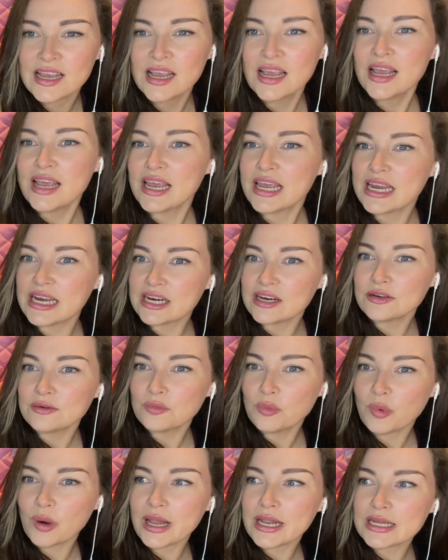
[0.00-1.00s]
Here in
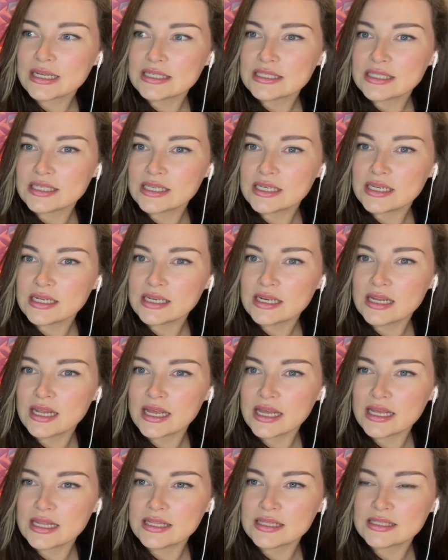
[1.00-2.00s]
Wellington,
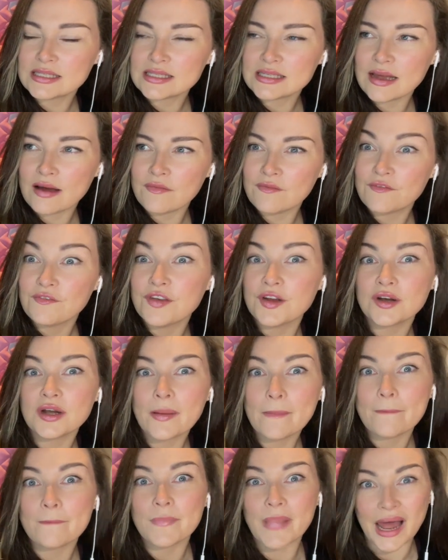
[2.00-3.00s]
it's very
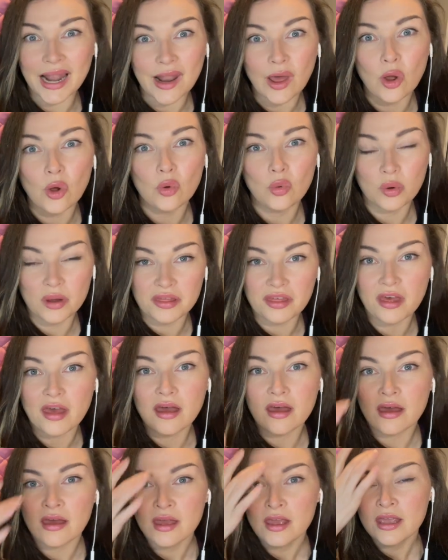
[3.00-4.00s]
mellow
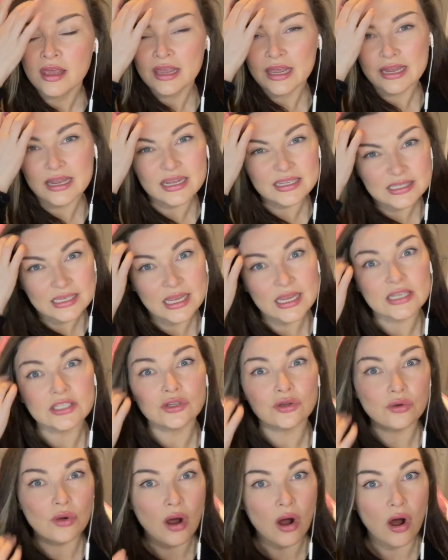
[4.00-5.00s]
weather. It doesn't get
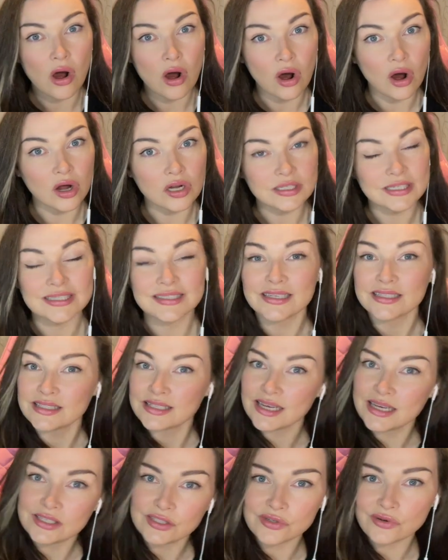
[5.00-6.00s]
too hot. It doesn't
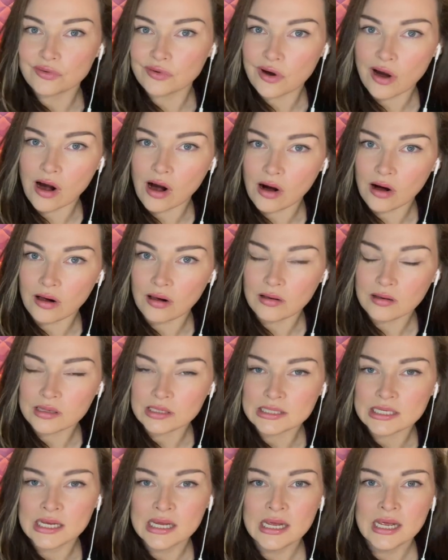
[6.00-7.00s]
get too cold.
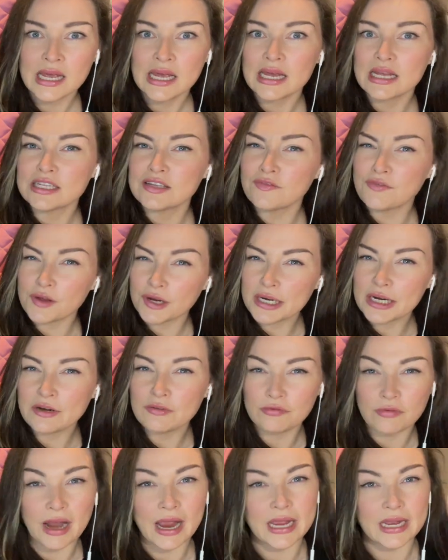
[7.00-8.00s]
It's very
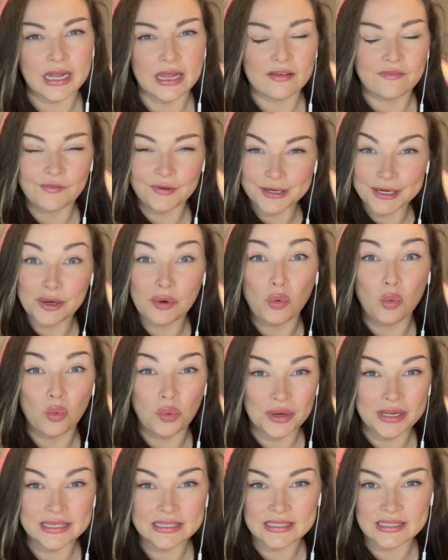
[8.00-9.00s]
rainy and very
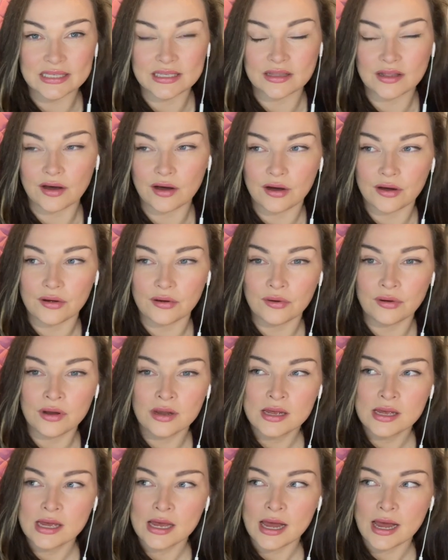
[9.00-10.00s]
windy though.
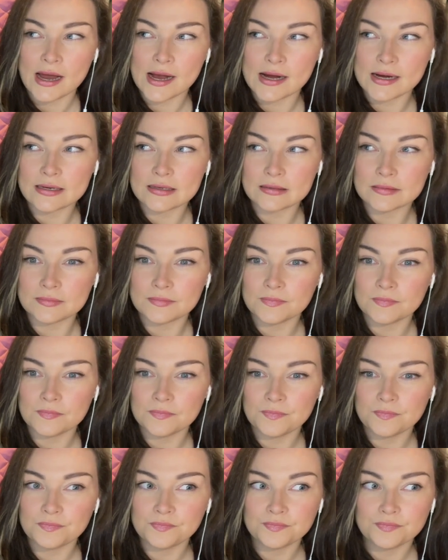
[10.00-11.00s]
In
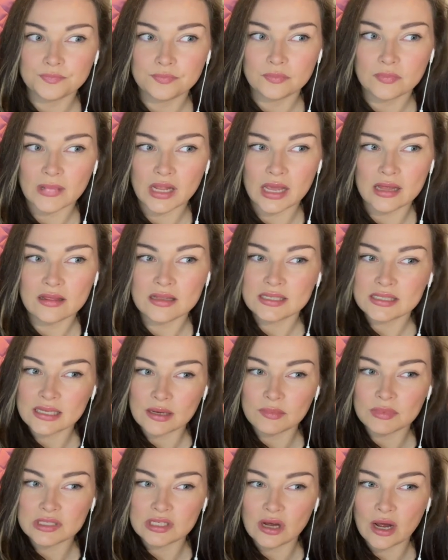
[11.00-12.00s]
the
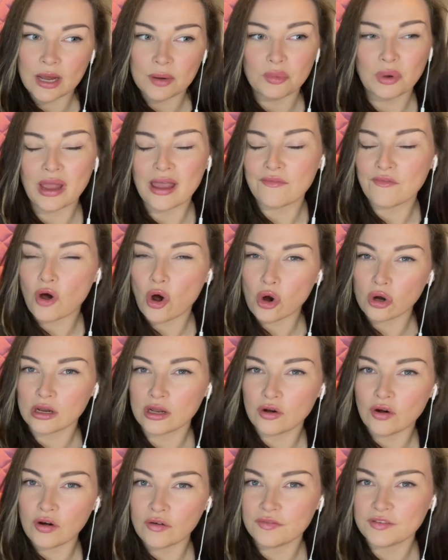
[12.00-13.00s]
summertime, we have on and
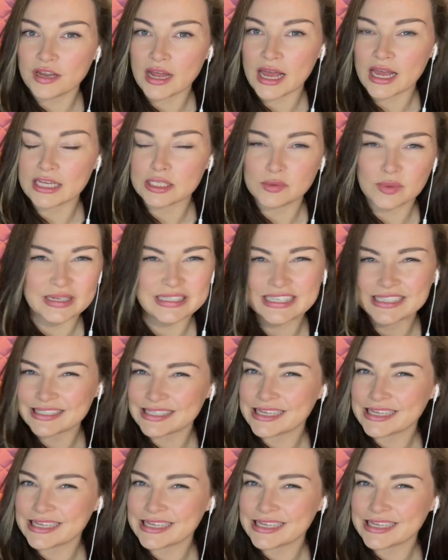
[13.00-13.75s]
off days, but it doesn't